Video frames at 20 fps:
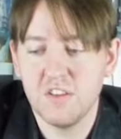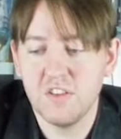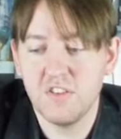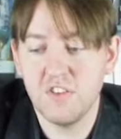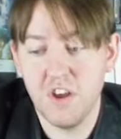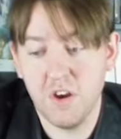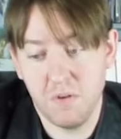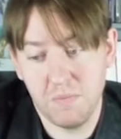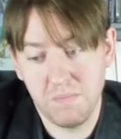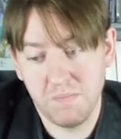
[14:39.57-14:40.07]

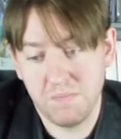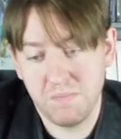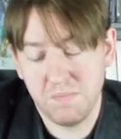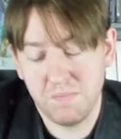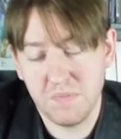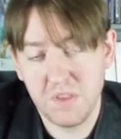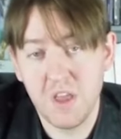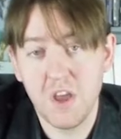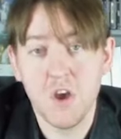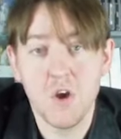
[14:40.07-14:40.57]
So,
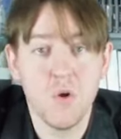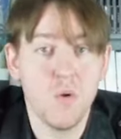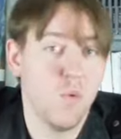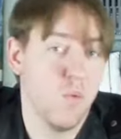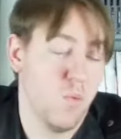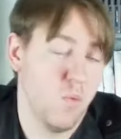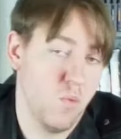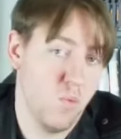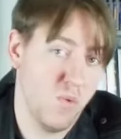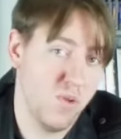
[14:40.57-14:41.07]

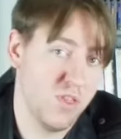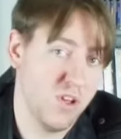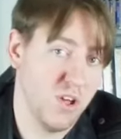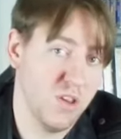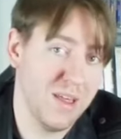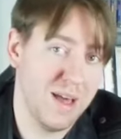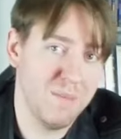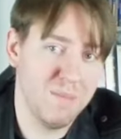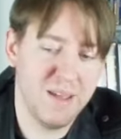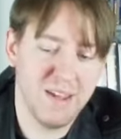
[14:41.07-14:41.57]
with
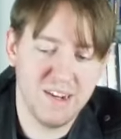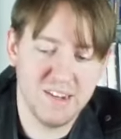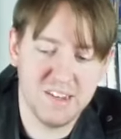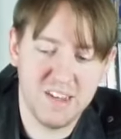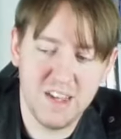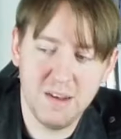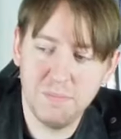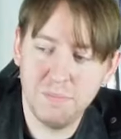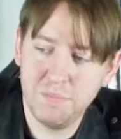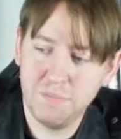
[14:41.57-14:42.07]
all that being
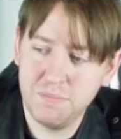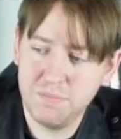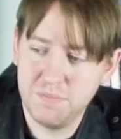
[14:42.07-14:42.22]
said,